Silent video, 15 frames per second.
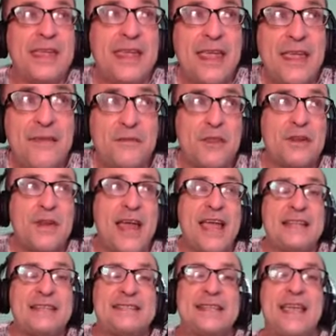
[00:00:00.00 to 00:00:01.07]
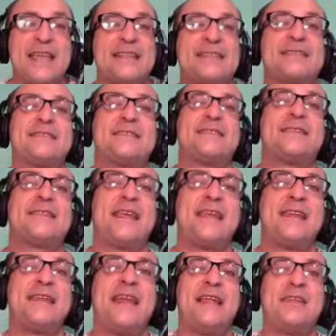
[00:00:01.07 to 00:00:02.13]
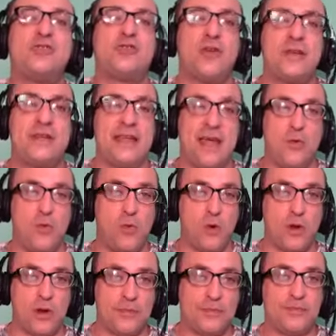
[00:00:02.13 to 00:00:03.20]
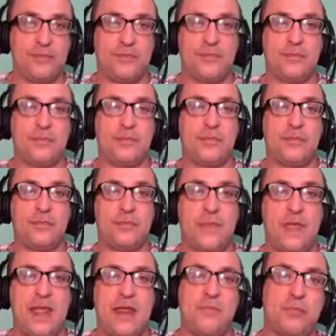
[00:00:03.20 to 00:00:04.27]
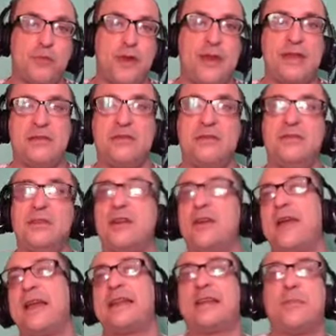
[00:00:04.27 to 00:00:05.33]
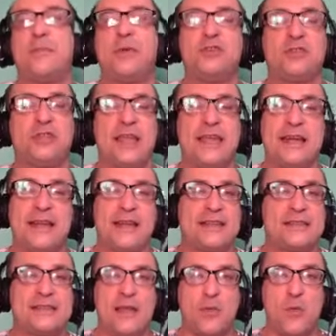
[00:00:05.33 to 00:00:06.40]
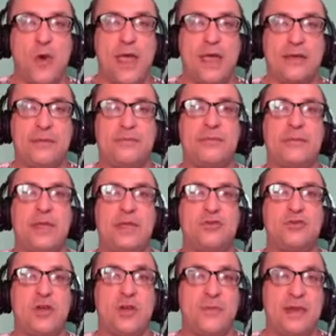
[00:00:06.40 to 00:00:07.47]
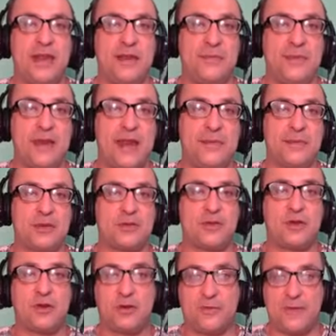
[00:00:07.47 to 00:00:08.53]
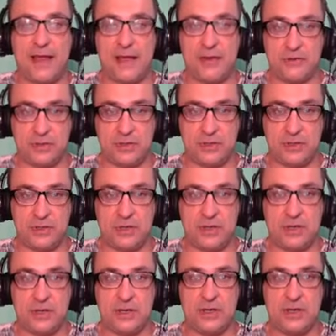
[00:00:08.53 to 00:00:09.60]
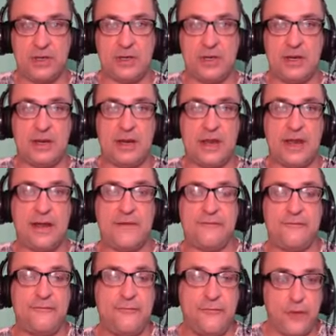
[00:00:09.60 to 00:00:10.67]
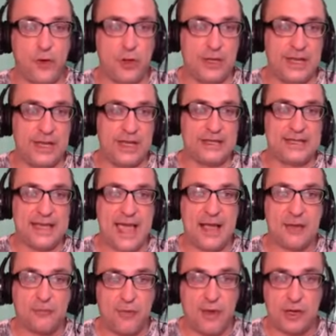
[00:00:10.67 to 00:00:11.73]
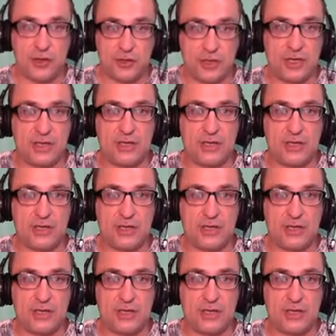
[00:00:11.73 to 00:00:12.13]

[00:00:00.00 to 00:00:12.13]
if the United States had not joined that war, and Britain, had capitulated in some way, and Germany had been able to turn around and fully attack Russia,